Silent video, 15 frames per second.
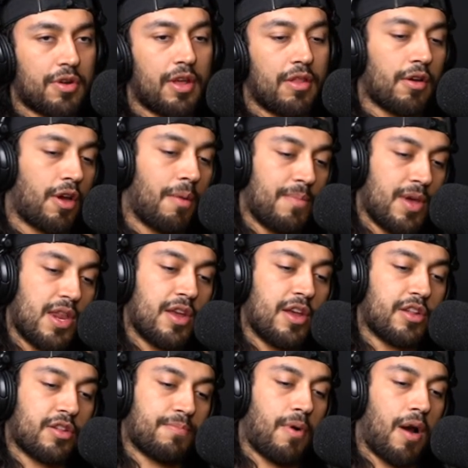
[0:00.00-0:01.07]
either
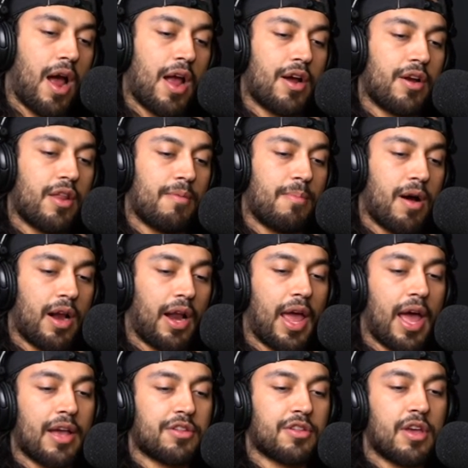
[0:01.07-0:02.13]
comedians prior to the
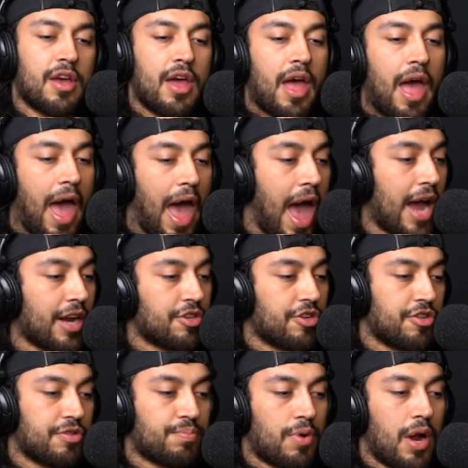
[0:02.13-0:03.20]
podcast,
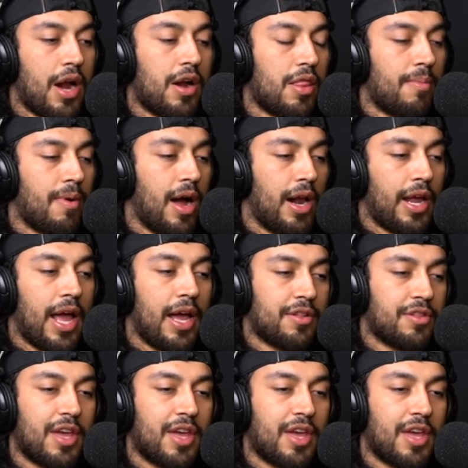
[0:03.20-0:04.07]
actors prior to the podcast.